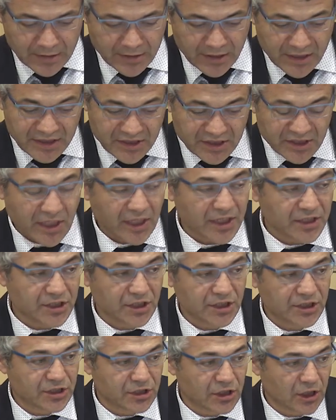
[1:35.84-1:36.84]
This
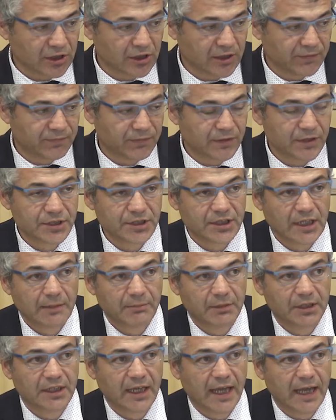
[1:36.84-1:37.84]
change is not the first
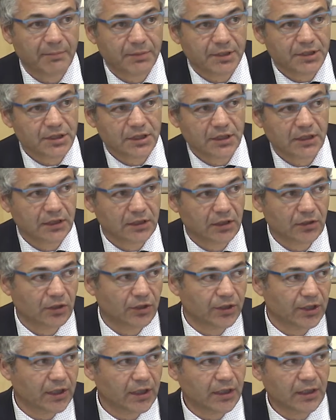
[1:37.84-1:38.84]
time it happens in
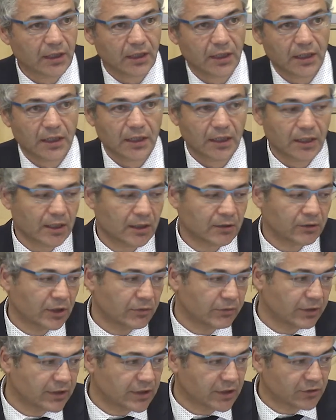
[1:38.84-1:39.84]
Catalonia.
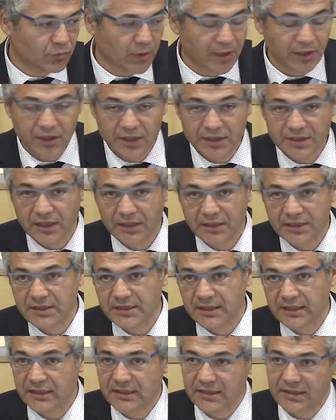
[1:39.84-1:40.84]
During the 20s and the
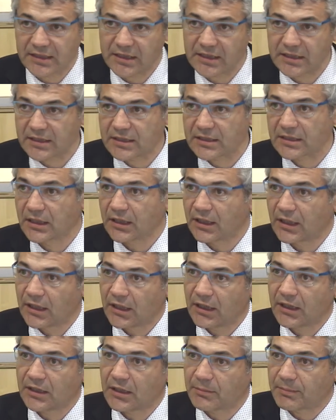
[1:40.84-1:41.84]
60s,
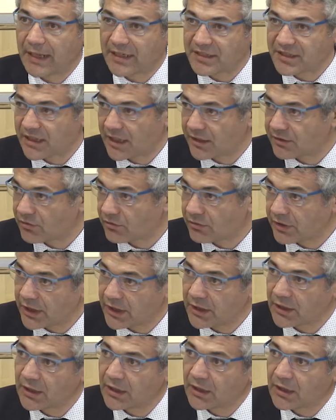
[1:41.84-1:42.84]
in the past
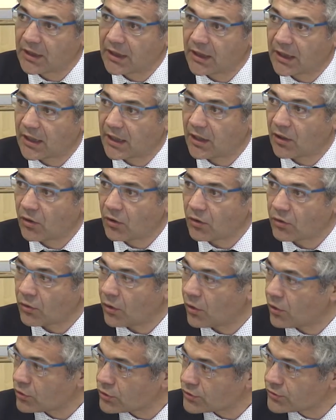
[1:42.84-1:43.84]
century,
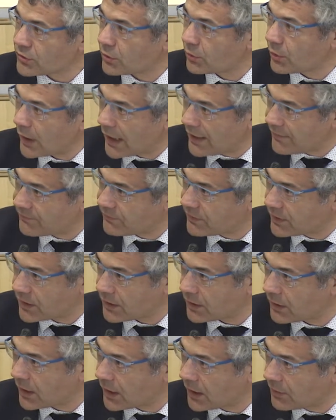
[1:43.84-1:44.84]
also we have
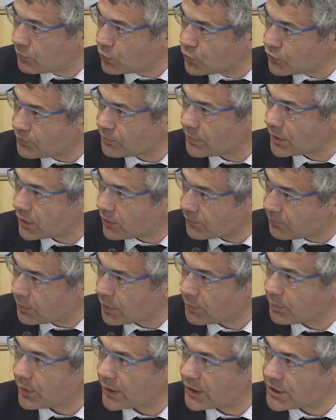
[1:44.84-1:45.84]
a movement of
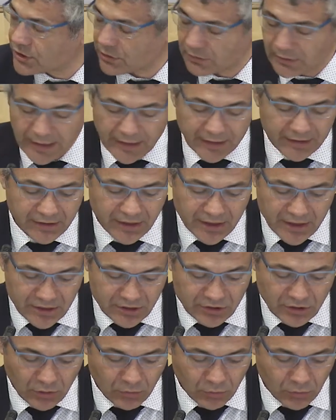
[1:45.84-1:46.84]
population like
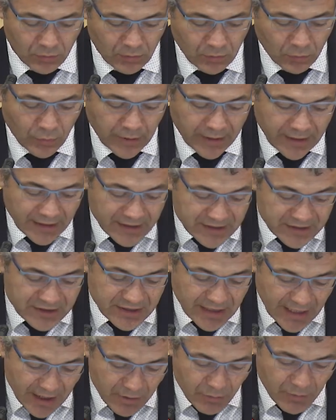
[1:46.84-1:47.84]
this. So we can
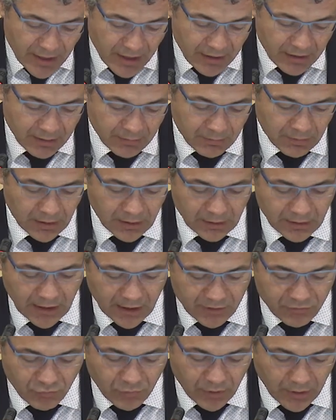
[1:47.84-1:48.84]
say we are a
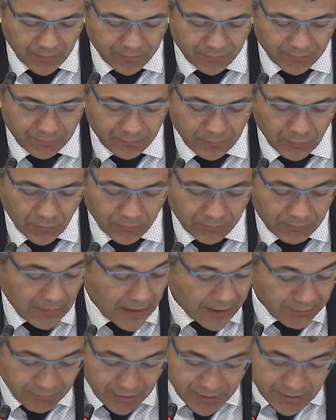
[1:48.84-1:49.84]
country of
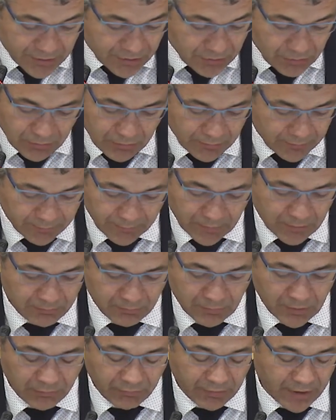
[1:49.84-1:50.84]
migrants or of
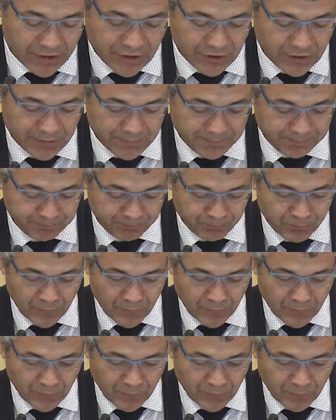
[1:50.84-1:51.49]
immigration.